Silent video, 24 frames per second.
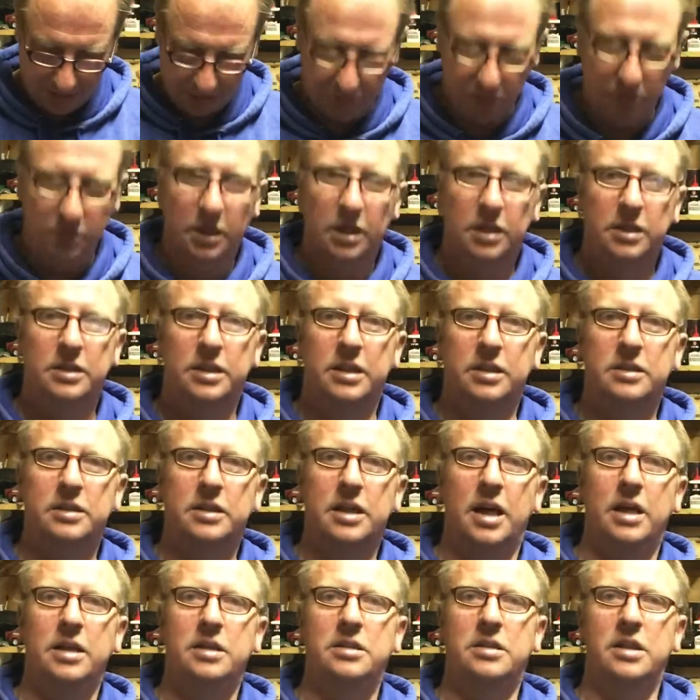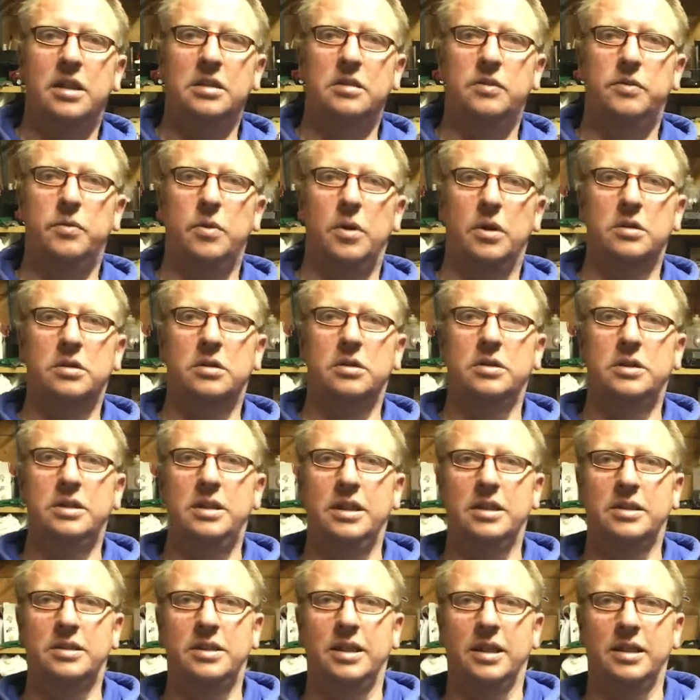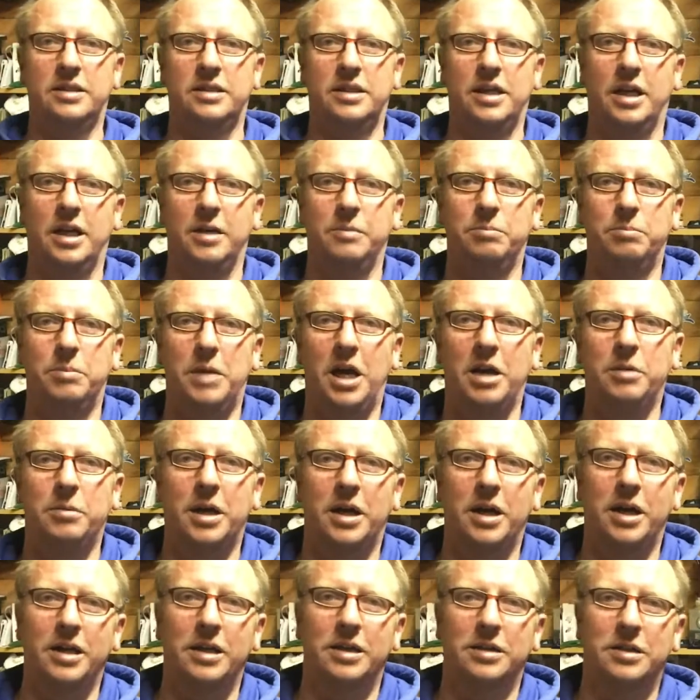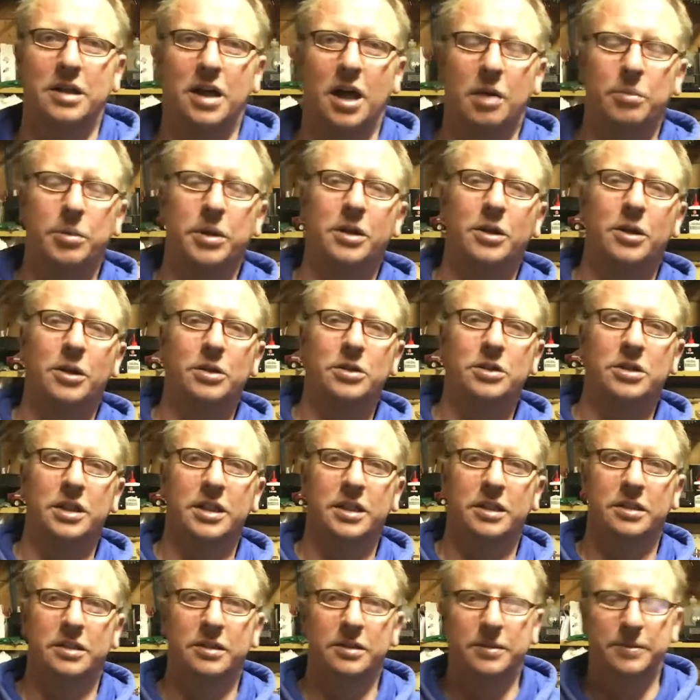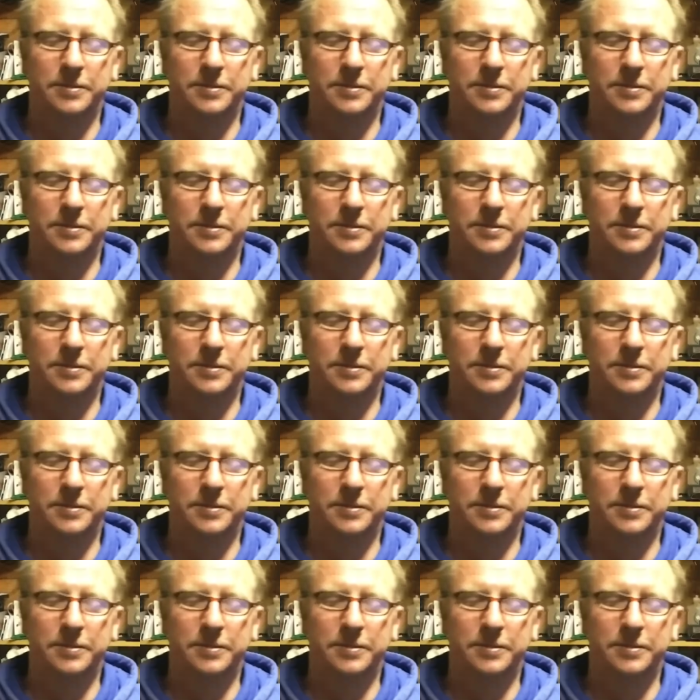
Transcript: So yes guys, thanks for watching, see us next time, bye bye, and happy RCing.